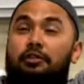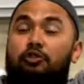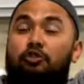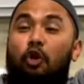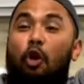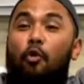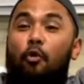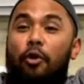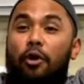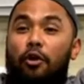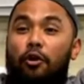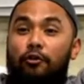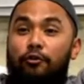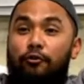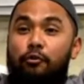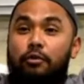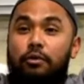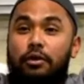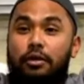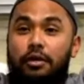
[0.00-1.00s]
tower of
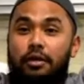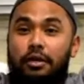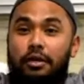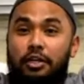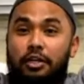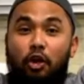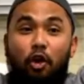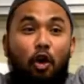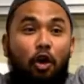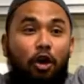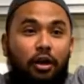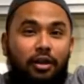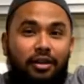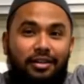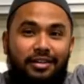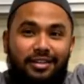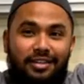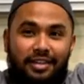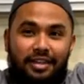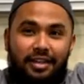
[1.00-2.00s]
clock.
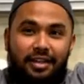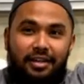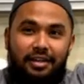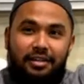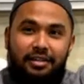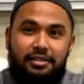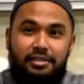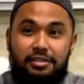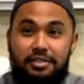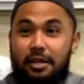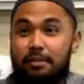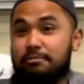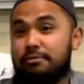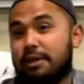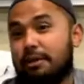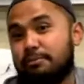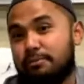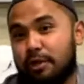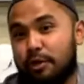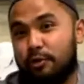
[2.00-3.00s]
Yeah,
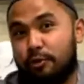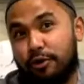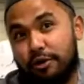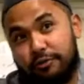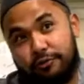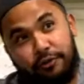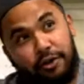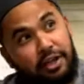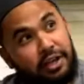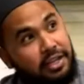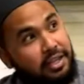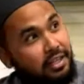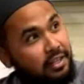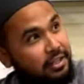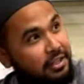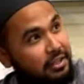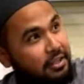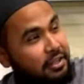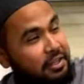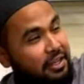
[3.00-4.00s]
Zamzam tower, very
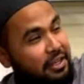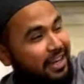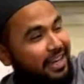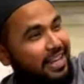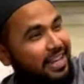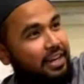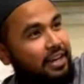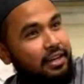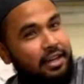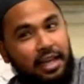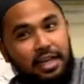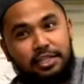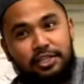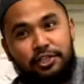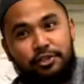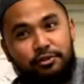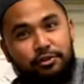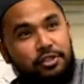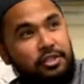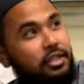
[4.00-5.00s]
clear as
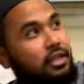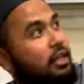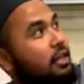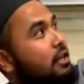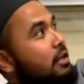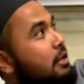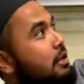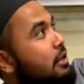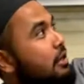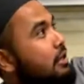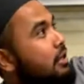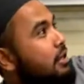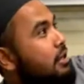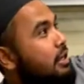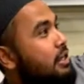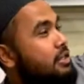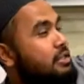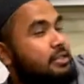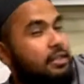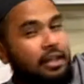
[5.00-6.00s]
you see.
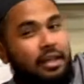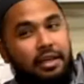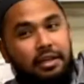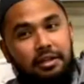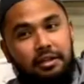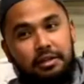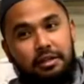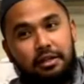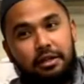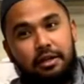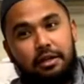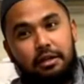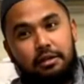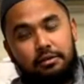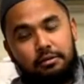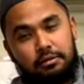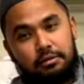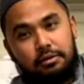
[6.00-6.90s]
Let's say the